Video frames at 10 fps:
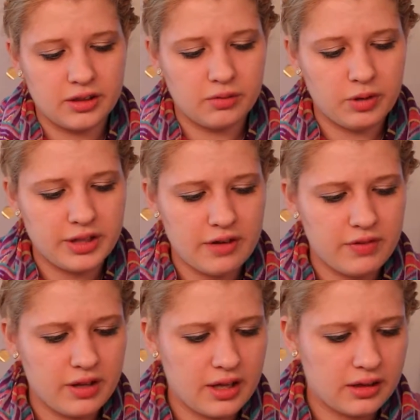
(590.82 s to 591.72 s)
which I
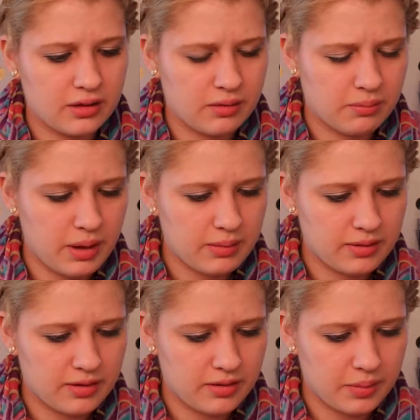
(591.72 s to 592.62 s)
feel like maybe
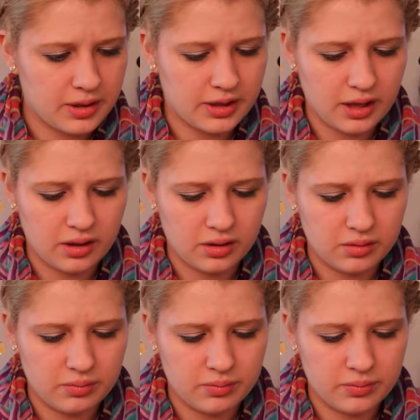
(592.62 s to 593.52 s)
this is
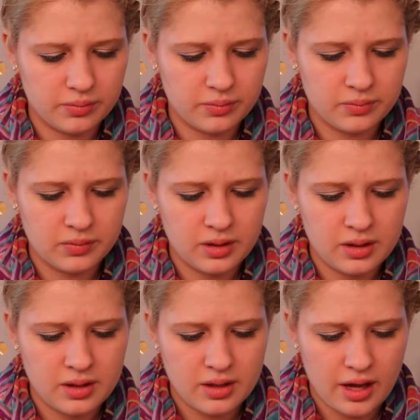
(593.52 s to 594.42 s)
Spongel.
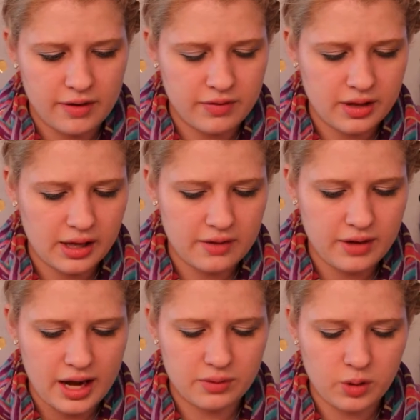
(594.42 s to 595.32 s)
I feel like I've
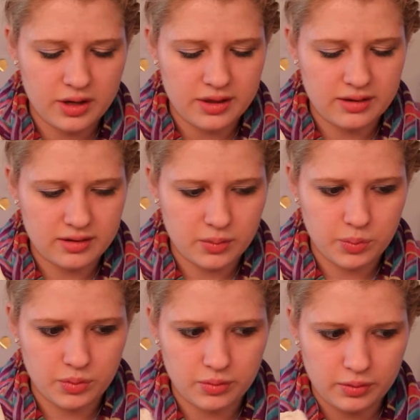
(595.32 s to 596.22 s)
gotten one of these in a
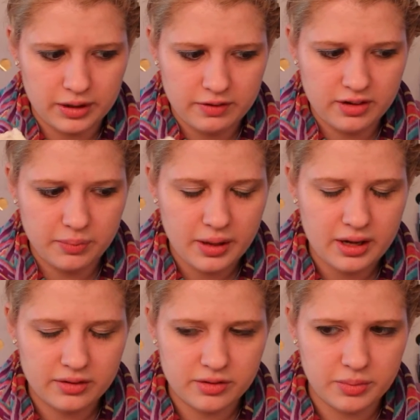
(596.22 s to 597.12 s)
previous
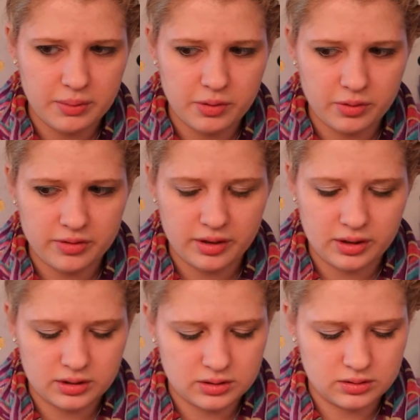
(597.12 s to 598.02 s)
box, or maybe it was
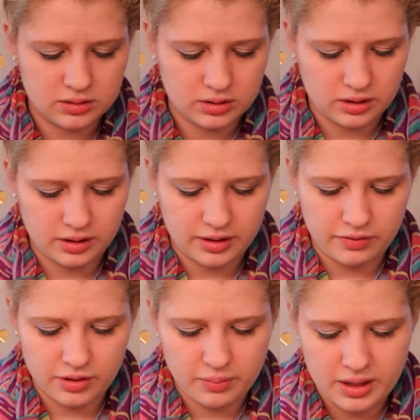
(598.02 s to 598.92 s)
a
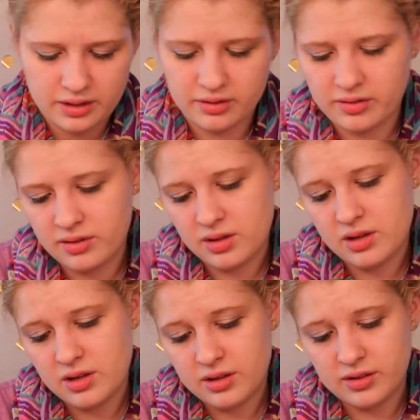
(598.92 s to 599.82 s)
different box.
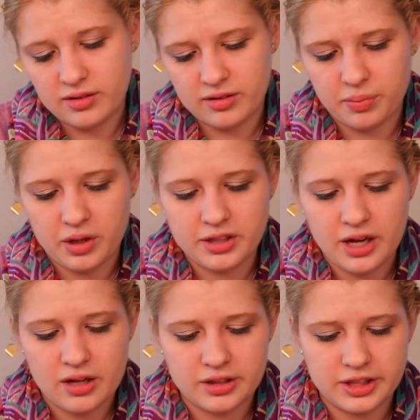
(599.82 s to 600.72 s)

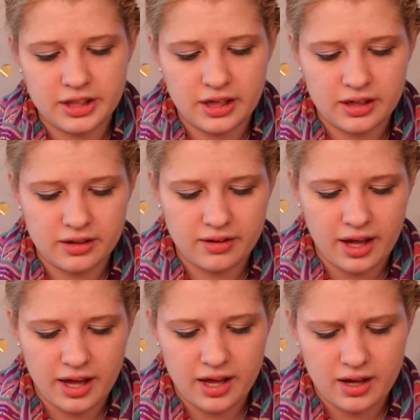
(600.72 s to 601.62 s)
Spongeology, and it's
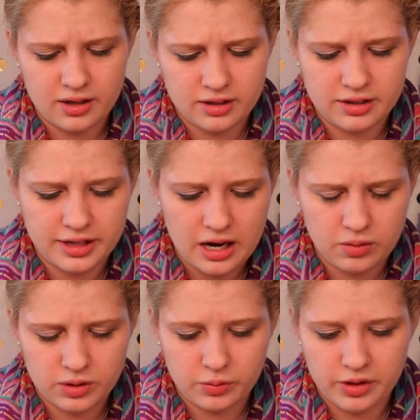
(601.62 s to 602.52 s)
a
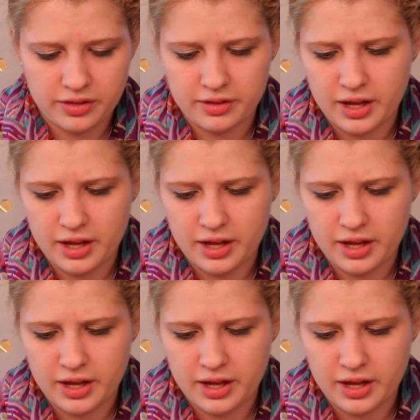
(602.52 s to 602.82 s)
shower with